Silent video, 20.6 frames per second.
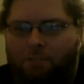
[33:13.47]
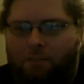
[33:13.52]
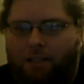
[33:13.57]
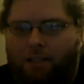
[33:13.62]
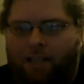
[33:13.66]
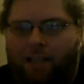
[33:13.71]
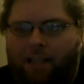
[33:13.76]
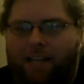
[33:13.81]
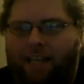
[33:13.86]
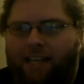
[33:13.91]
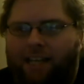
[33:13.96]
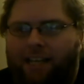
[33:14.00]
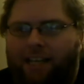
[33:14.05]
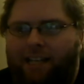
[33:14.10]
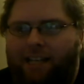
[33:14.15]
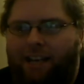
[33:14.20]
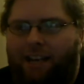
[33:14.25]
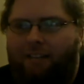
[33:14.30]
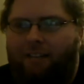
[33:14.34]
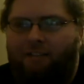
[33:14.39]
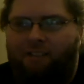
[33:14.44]
but they needed
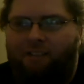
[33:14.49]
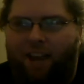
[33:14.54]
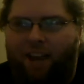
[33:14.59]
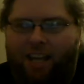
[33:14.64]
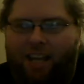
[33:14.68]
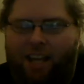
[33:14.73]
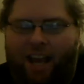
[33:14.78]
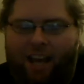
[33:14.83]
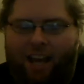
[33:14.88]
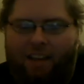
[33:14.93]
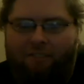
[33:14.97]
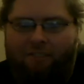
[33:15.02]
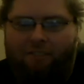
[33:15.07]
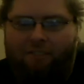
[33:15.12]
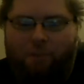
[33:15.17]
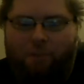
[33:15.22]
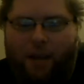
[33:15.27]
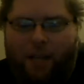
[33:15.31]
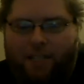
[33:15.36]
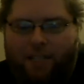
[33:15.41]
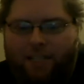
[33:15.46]
to convey that
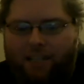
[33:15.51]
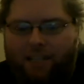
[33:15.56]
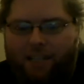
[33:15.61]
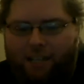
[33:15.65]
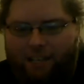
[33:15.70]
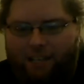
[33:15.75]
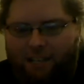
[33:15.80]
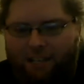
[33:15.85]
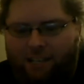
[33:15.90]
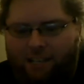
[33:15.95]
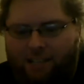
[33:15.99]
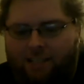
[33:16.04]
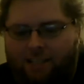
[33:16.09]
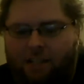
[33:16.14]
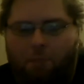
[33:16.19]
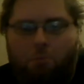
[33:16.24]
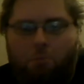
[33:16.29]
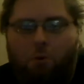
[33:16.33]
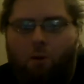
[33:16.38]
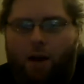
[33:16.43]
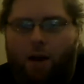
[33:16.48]
information in
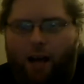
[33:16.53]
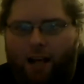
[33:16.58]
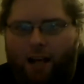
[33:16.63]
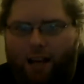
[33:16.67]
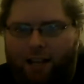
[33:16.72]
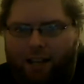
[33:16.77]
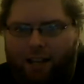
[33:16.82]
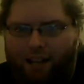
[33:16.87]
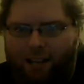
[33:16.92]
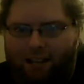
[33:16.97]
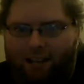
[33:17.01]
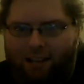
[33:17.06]
some way.